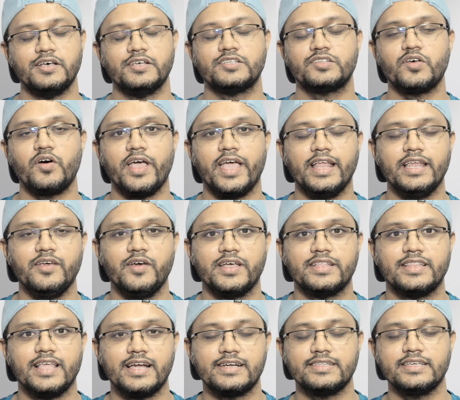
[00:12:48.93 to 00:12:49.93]
So
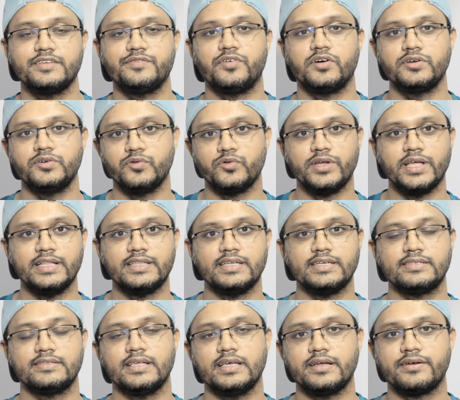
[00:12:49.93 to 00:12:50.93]
anyway, that's it for today.
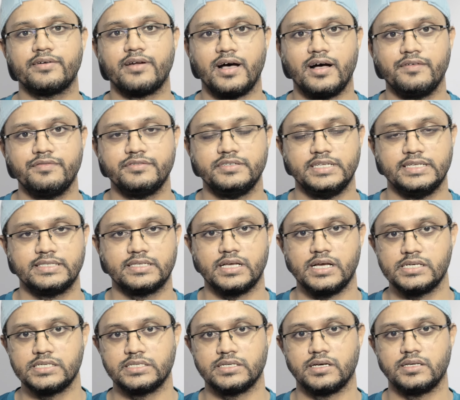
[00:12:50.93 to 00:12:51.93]
This is a rough
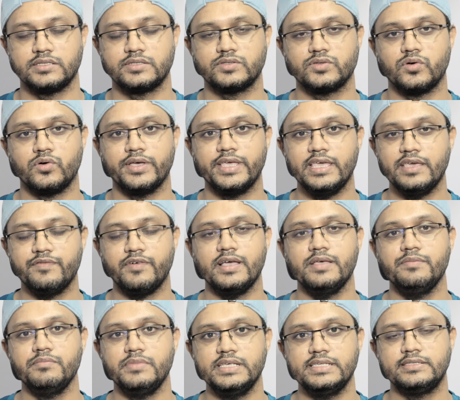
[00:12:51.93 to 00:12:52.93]
discussion. So if I
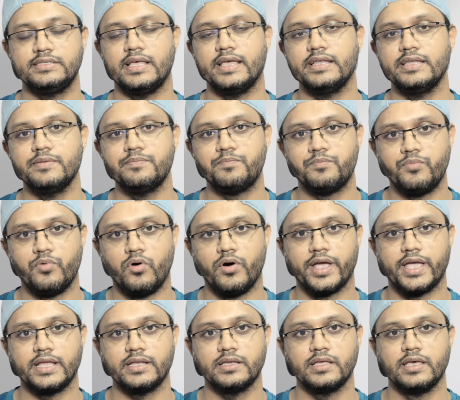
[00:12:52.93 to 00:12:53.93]
missed any
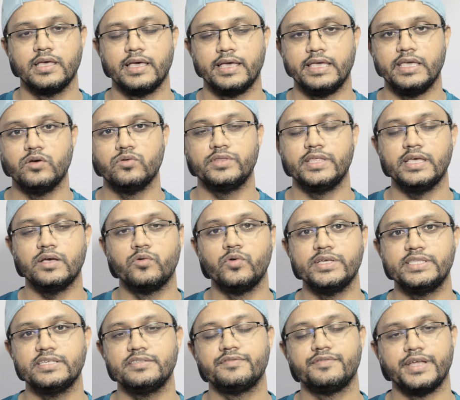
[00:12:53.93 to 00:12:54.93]
point you think
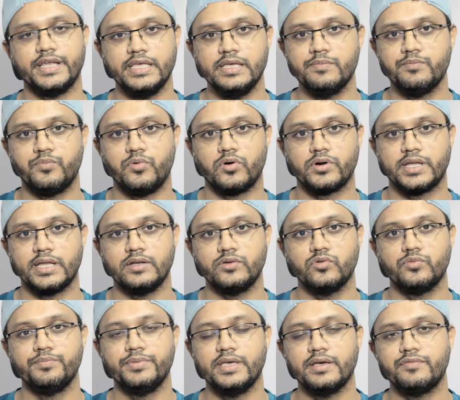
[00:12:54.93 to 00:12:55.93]
which is very important
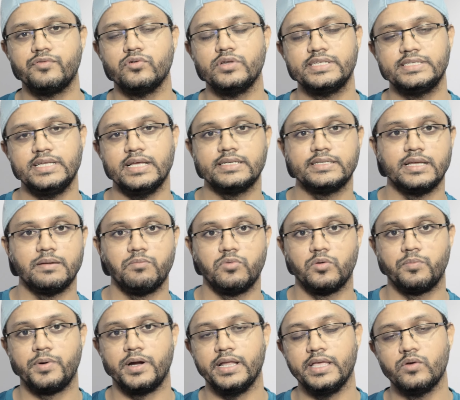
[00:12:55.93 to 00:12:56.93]
to be a full stack
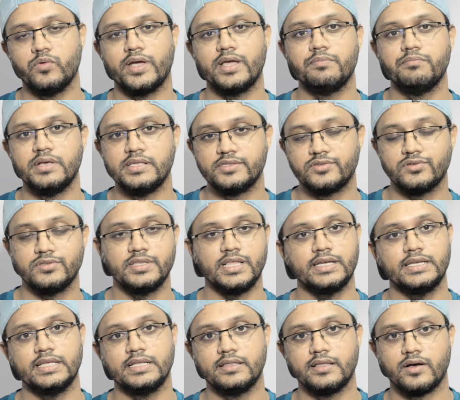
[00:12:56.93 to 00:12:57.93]
developer, you can mention
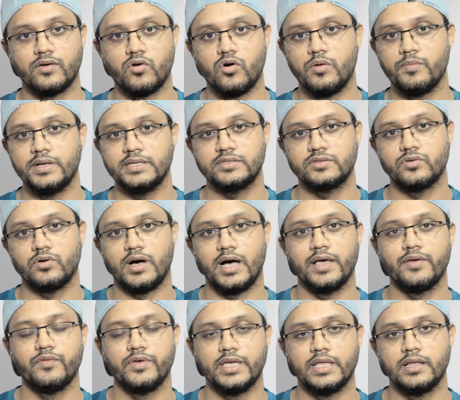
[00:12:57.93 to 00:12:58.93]
that in the comments, so
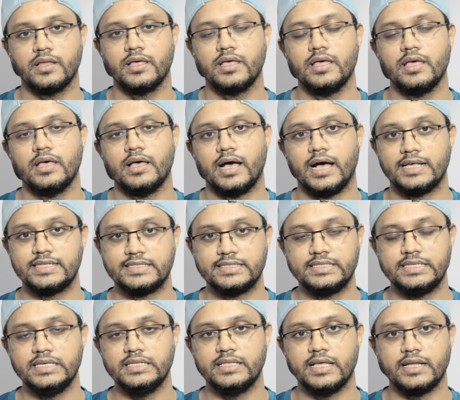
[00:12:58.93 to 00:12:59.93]
I will
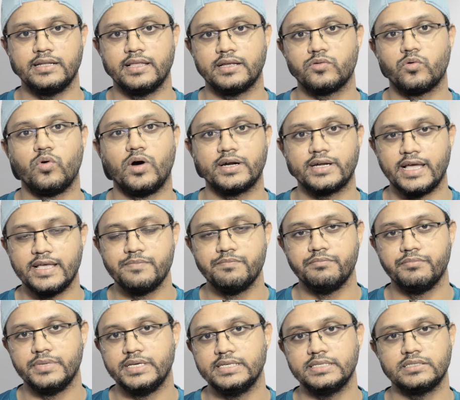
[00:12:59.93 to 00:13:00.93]
see that what I
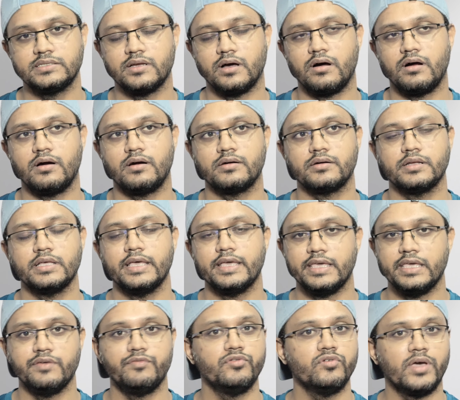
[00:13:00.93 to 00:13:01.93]
missed, or
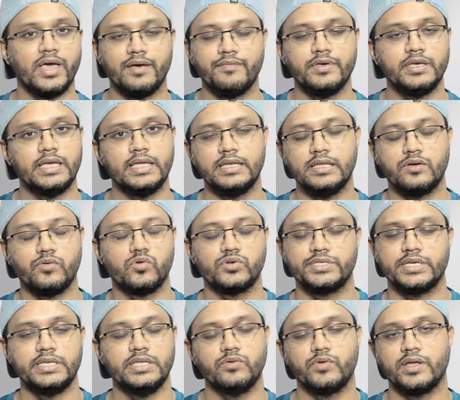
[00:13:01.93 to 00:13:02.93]
if you have any
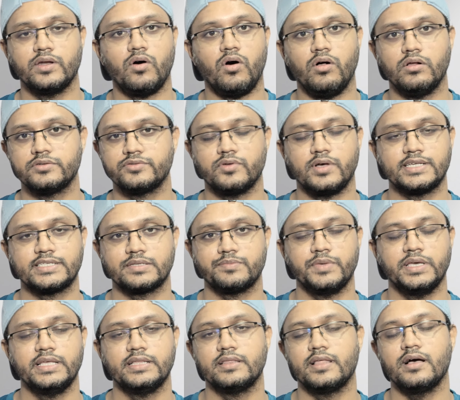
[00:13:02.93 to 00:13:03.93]
question you can also ask
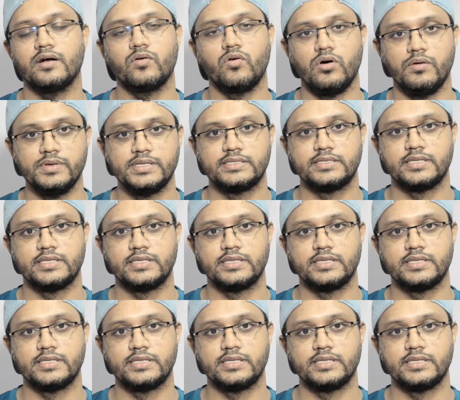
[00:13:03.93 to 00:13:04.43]
me in the comment